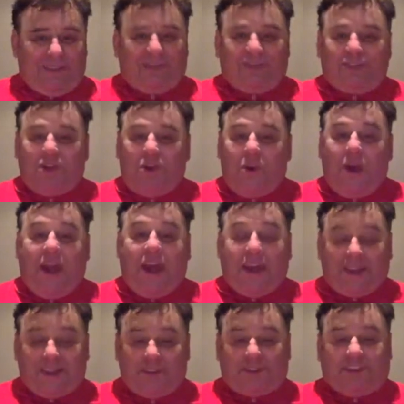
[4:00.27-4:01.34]
no way out
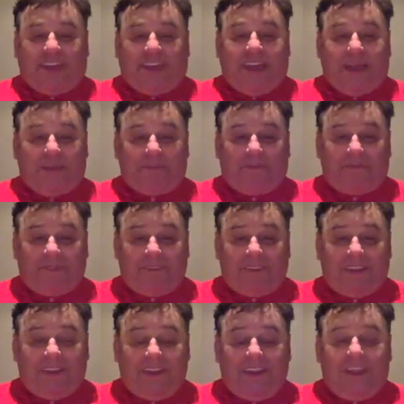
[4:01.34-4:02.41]
of this game.
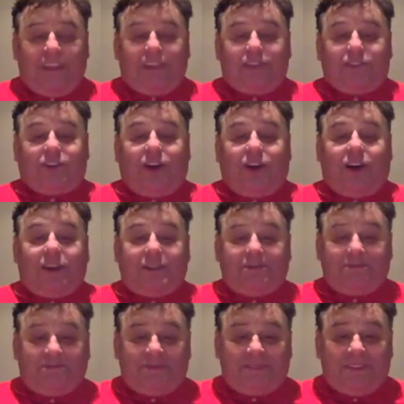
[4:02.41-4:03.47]
John,
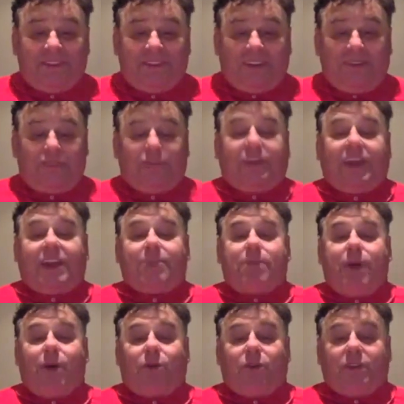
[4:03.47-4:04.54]
forget
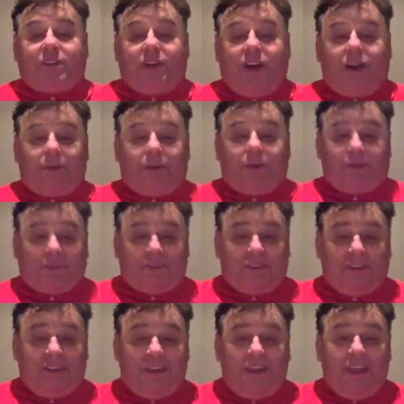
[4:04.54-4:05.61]
about retirement.
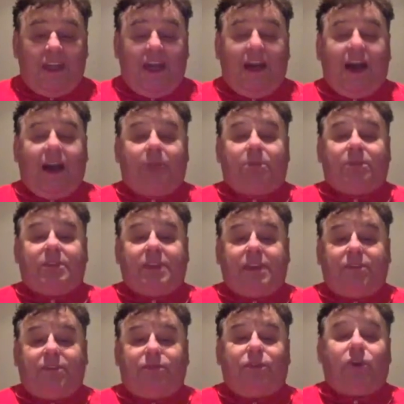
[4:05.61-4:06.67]
I
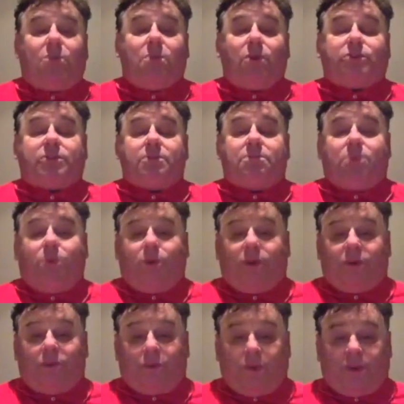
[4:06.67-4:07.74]
believe your most
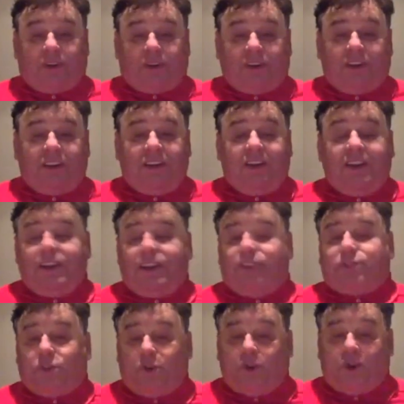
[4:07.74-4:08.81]
important work is
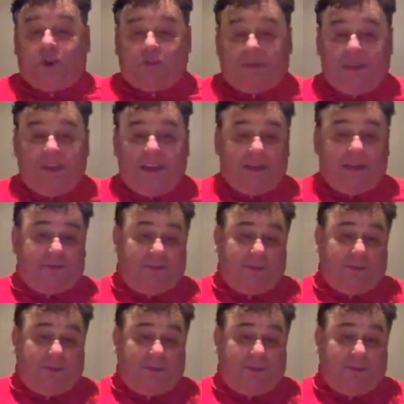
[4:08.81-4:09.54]
still going to be ahead of you.